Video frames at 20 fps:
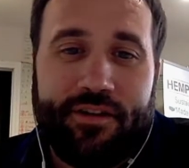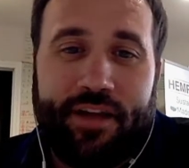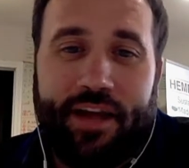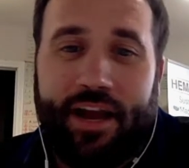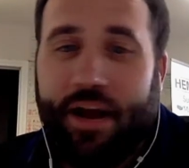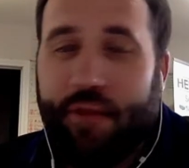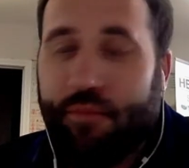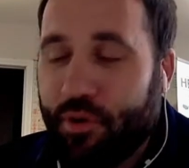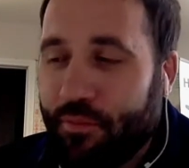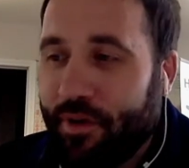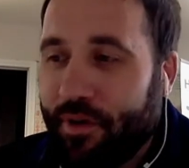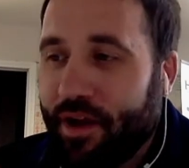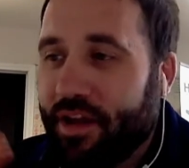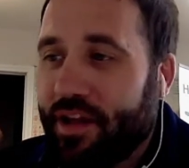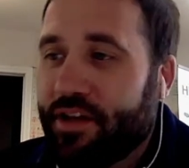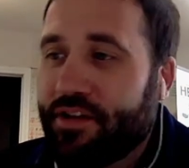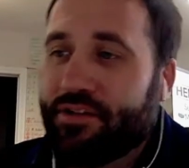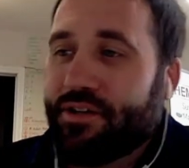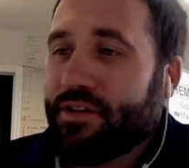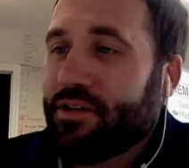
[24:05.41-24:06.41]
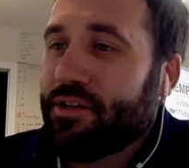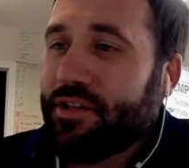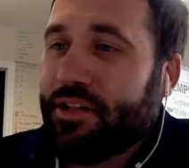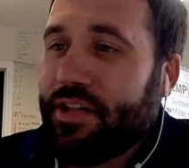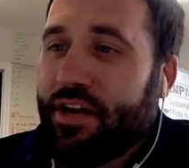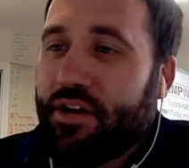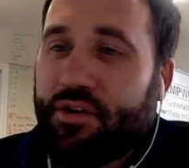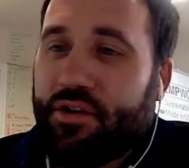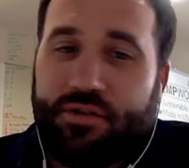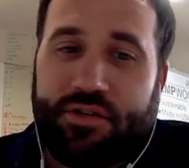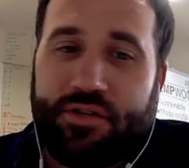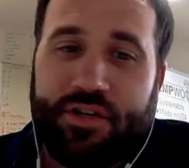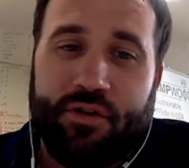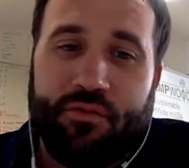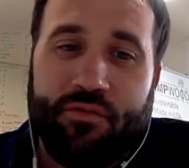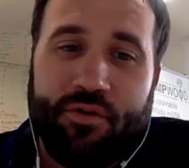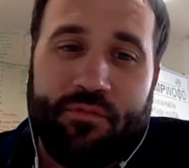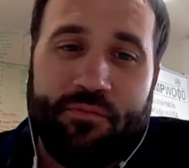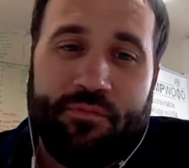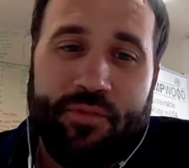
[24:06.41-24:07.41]
And I put my intern in that hotel
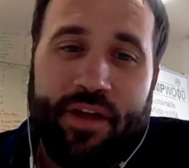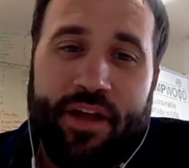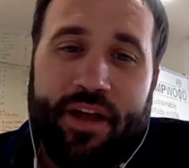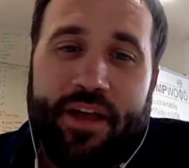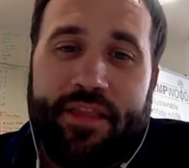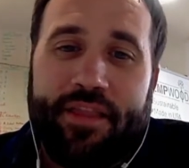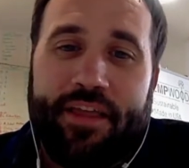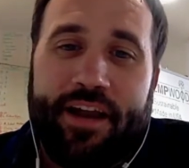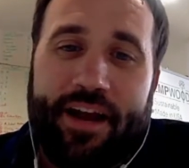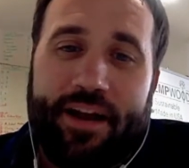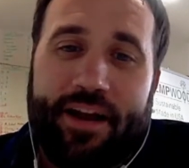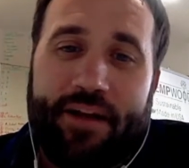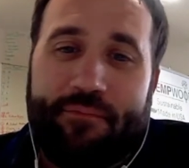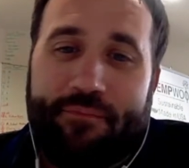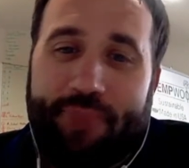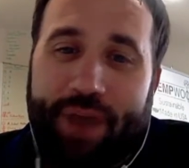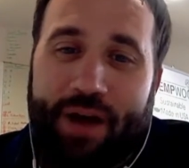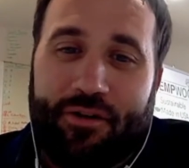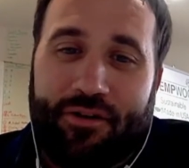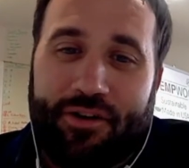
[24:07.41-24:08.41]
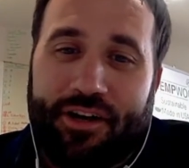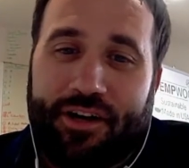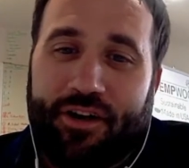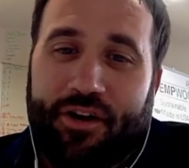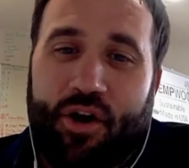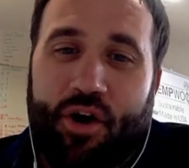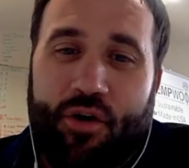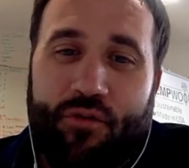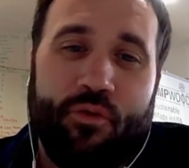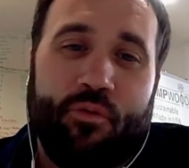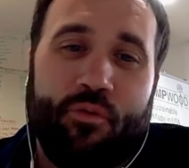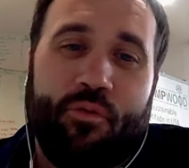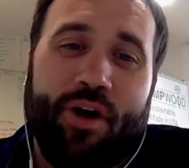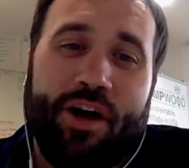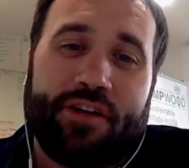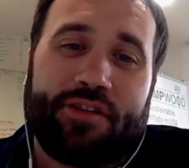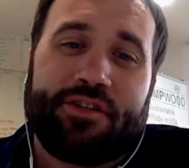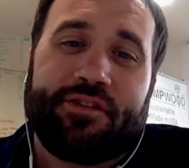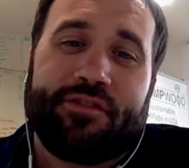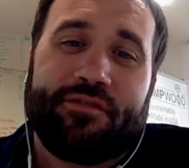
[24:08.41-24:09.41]
room that had a balcony
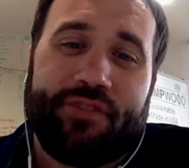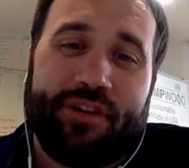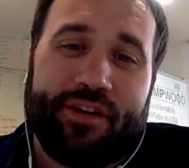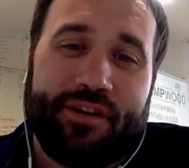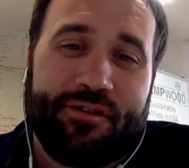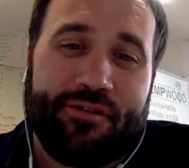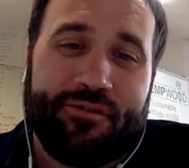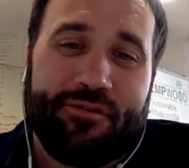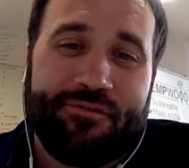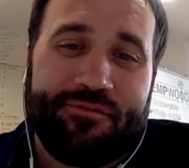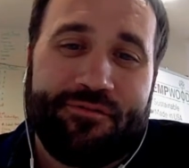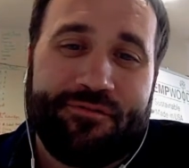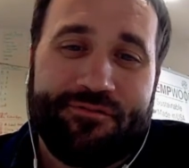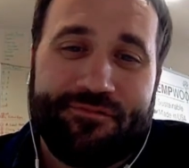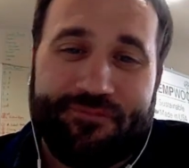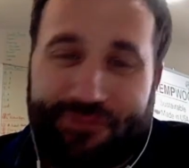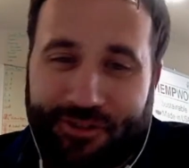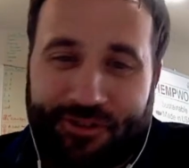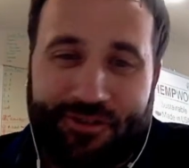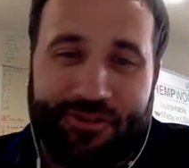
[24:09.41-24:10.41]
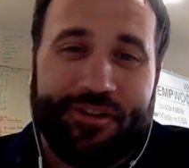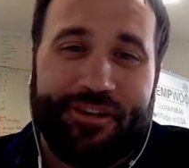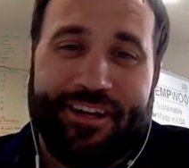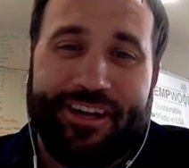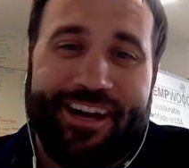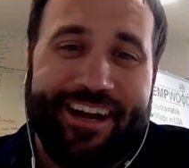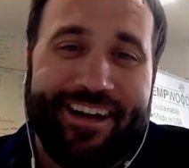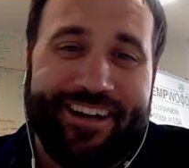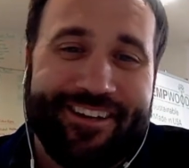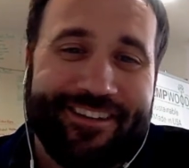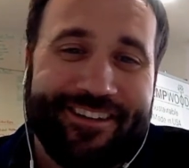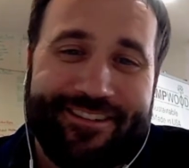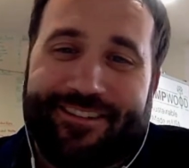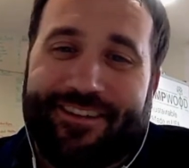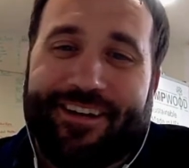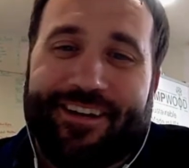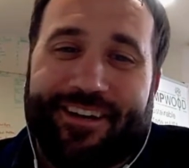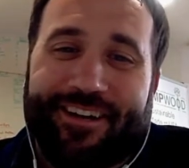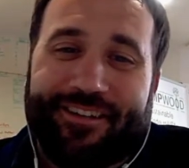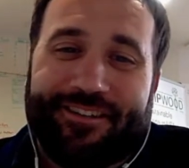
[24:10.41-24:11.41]
overwatching the vehicle, just looking at it,
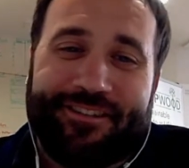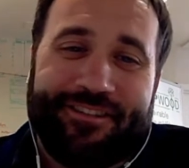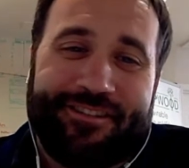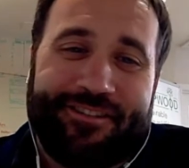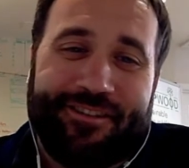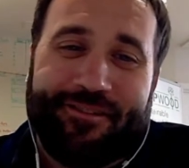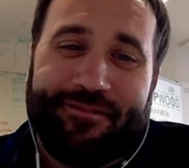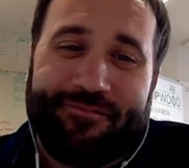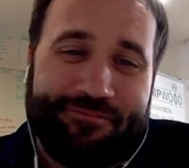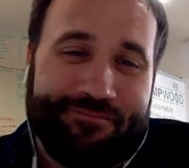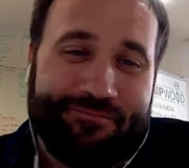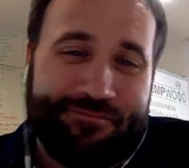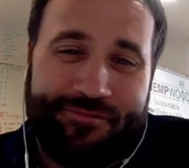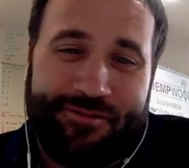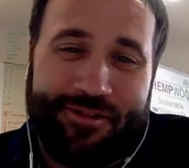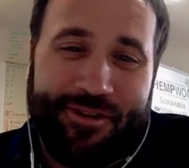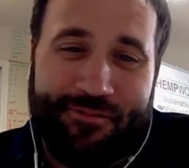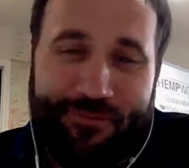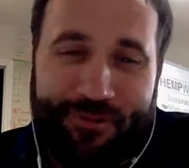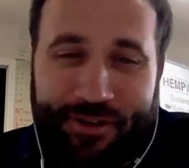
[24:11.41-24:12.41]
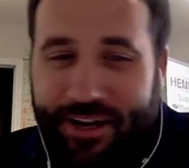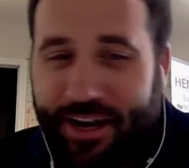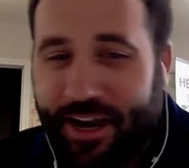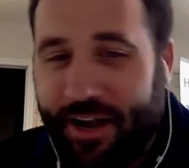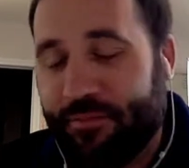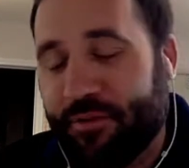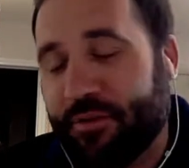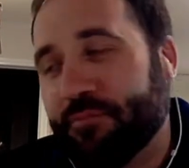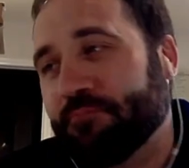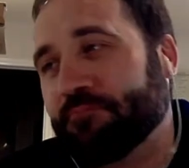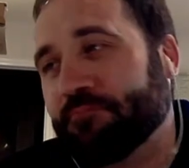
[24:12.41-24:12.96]
just so something wouldn't happen.